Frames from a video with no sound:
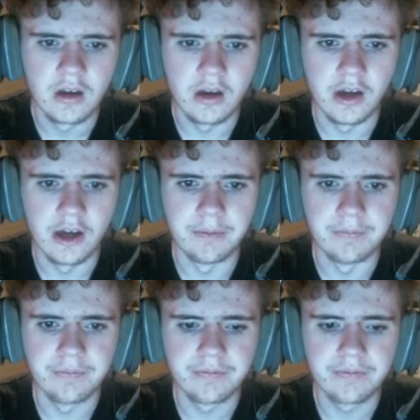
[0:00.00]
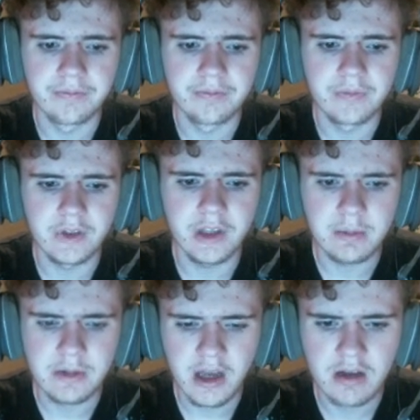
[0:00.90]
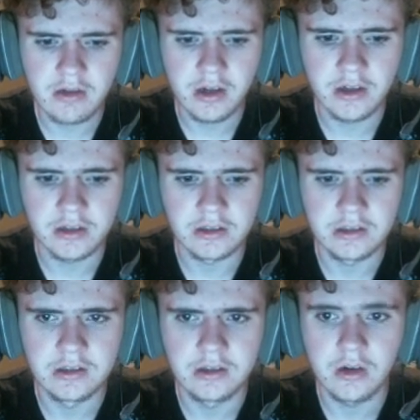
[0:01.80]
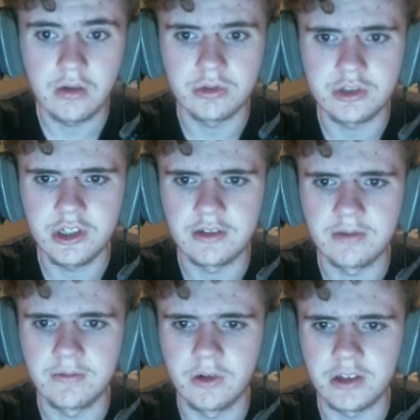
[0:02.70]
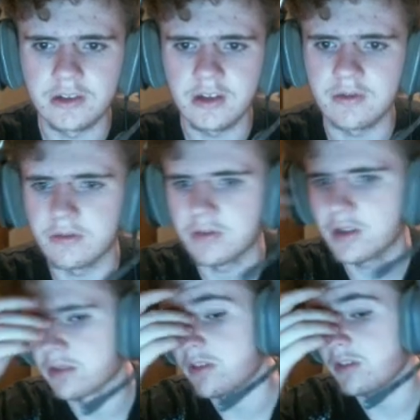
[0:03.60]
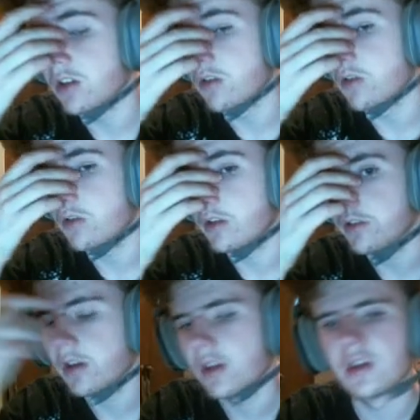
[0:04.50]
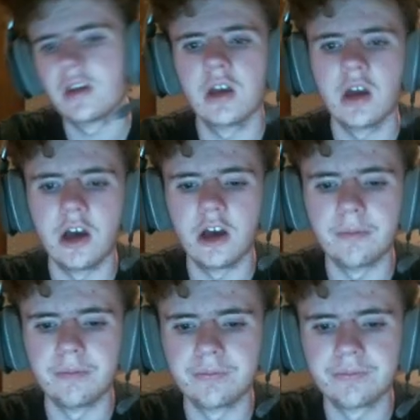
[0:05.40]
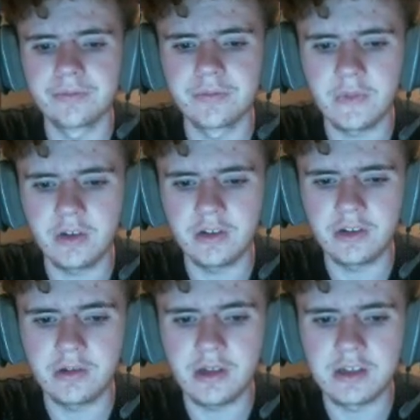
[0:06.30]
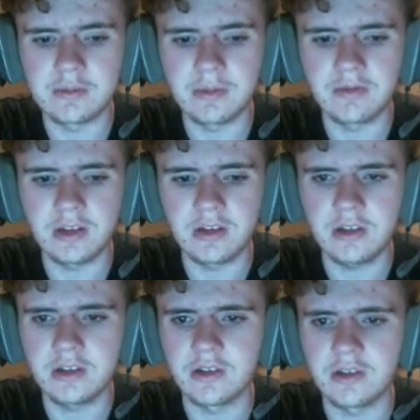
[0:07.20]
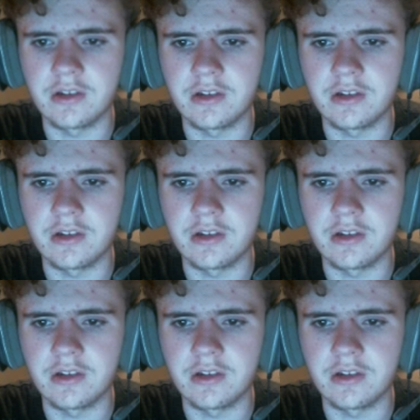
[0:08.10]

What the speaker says: How long? Oh shit, it's 47 fucking video. Holy shit. Oh, I just realized my fucking thing is on.